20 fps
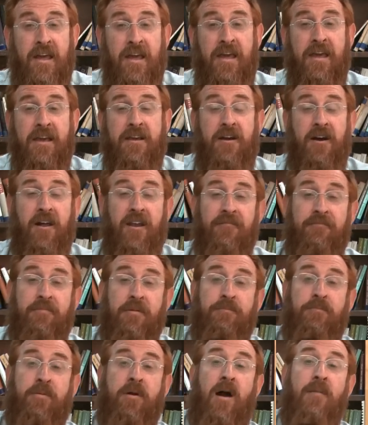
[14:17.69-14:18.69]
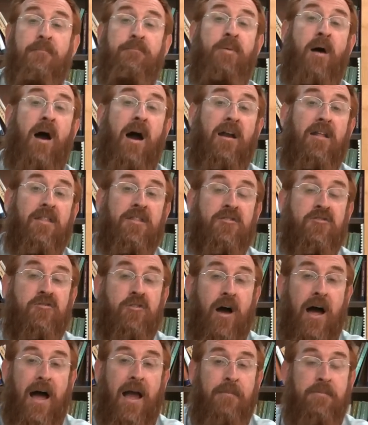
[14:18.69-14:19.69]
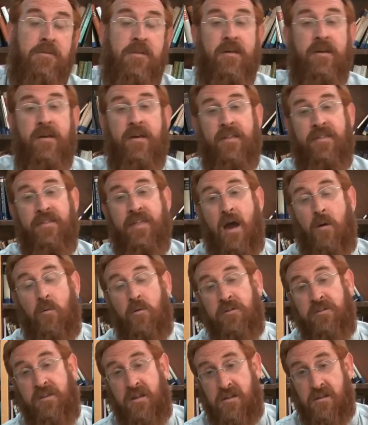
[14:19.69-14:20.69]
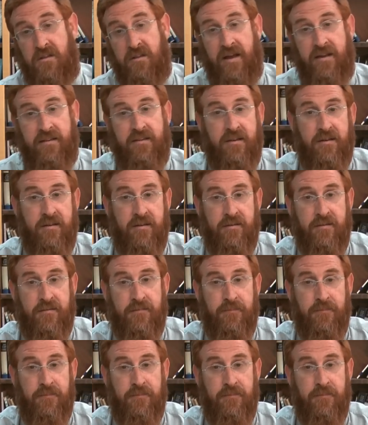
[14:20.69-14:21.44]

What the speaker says: He could have become part of the tribes that were diselected,